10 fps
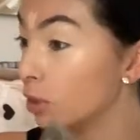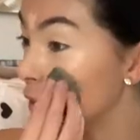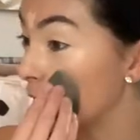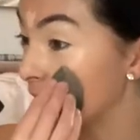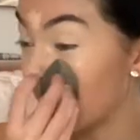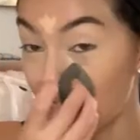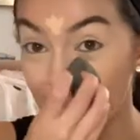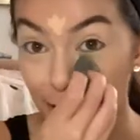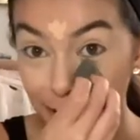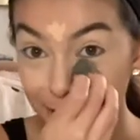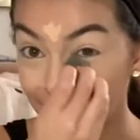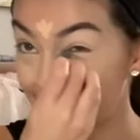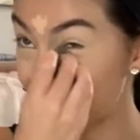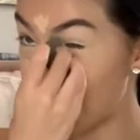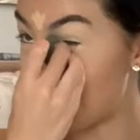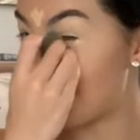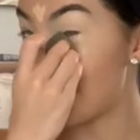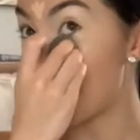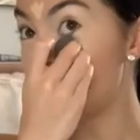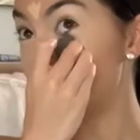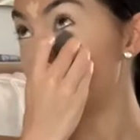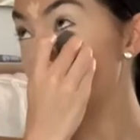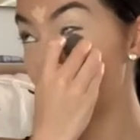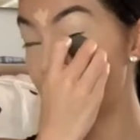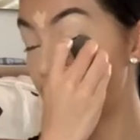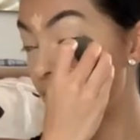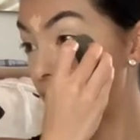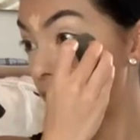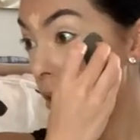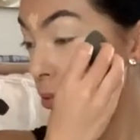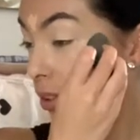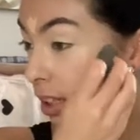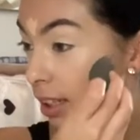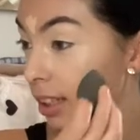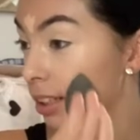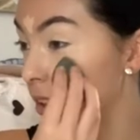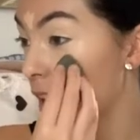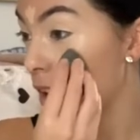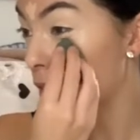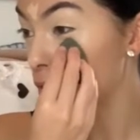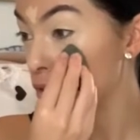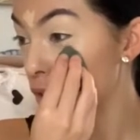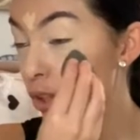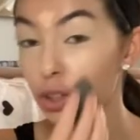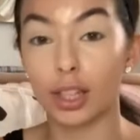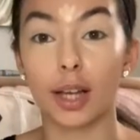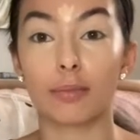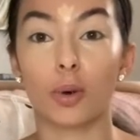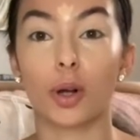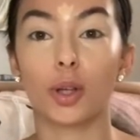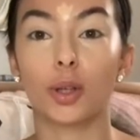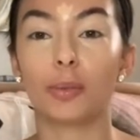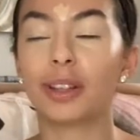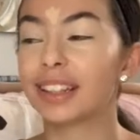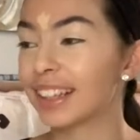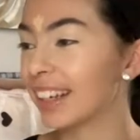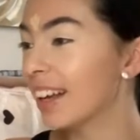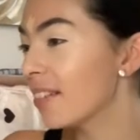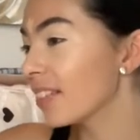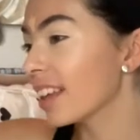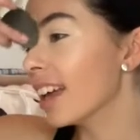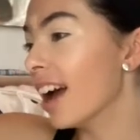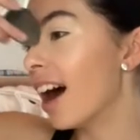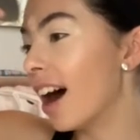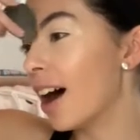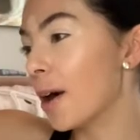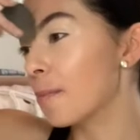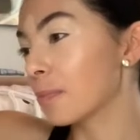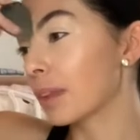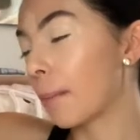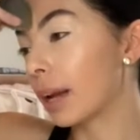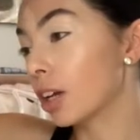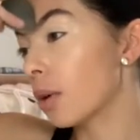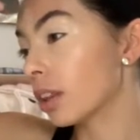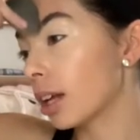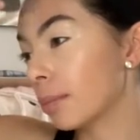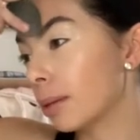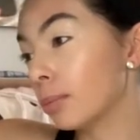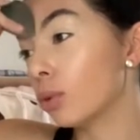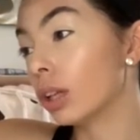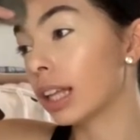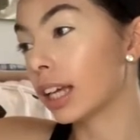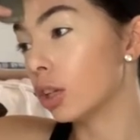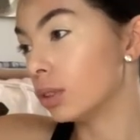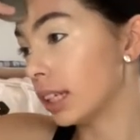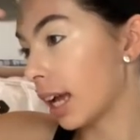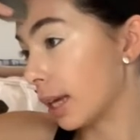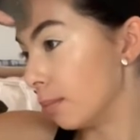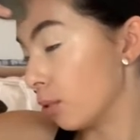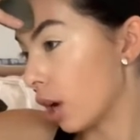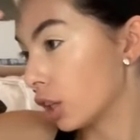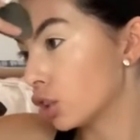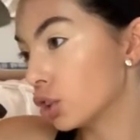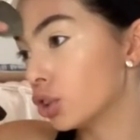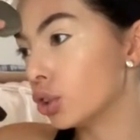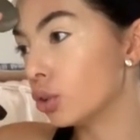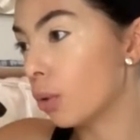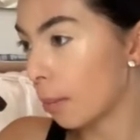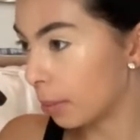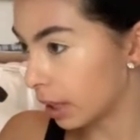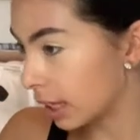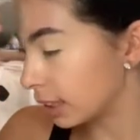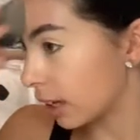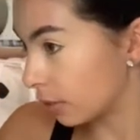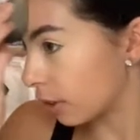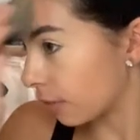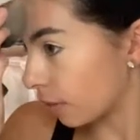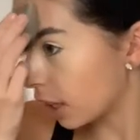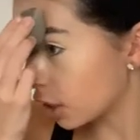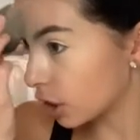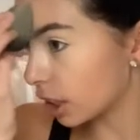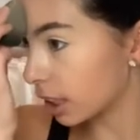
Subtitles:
looking like a ghost right now, but don't worry, in a couple seconds I'll start looking more humanly. But I know a lot of people like using a brush to blend out their foundation and